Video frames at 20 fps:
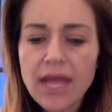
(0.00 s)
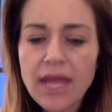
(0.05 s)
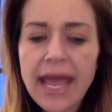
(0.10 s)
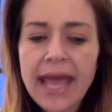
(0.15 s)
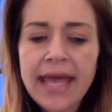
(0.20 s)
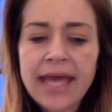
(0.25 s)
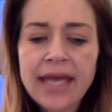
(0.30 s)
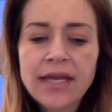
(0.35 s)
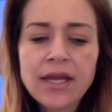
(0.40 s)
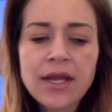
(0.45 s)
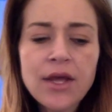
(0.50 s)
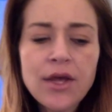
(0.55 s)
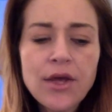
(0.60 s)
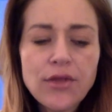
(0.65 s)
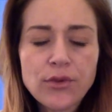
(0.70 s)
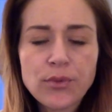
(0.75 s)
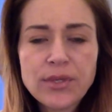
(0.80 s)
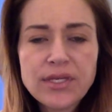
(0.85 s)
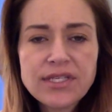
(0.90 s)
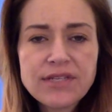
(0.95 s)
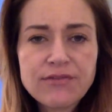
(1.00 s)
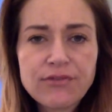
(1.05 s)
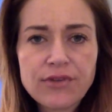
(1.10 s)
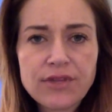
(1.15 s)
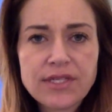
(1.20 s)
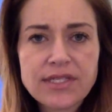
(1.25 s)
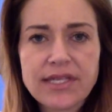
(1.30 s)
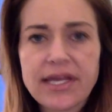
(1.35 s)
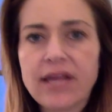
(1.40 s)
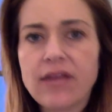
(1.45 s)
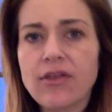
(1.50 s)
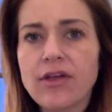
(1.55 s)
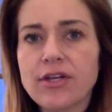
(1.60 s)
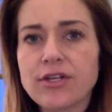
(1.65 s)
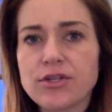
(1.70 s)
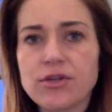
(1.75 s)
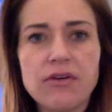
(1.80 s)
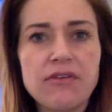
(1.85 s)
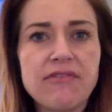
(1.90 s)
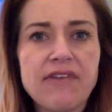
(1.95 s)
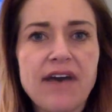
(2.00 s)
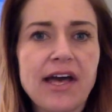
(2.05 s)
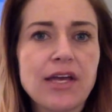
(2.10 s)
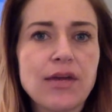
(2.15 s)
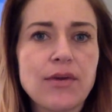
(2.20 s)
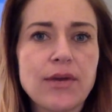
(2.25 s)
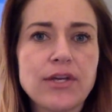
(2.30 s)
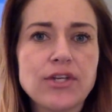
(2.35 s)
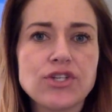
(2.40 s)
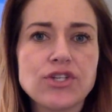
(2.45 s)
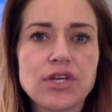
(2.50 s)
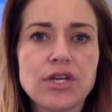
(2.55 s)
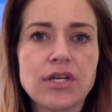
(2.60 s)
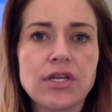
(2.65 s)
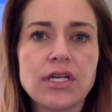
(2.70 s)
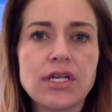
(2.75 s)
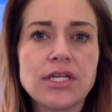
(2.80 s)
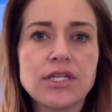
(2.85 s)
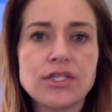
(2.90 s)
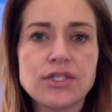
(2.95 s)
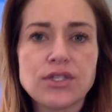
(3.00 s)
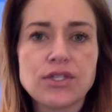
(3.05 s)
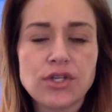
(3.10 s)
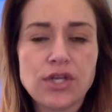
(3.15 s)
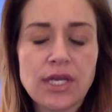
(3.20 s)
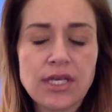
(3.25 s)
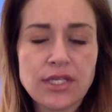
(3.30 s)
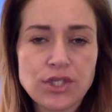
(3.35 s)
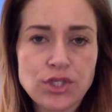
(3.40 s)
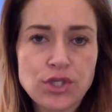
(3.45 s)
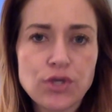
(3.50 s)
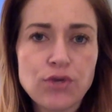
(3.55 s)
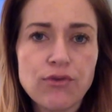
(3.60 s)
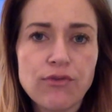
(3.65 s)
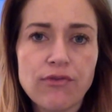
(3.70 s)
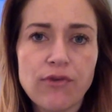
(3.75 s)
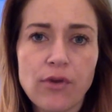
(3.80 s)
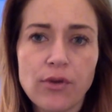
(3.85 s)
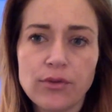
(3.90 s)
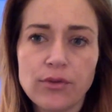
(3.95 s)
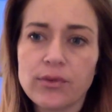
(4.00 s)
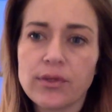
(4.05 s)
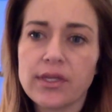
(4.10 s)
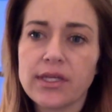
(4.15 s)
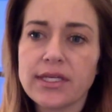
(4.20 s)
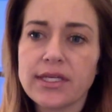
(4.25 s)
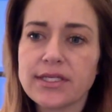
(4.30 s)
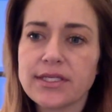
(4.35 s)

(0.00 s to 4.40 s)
And the reason for the psychological evaluation is twofold, really.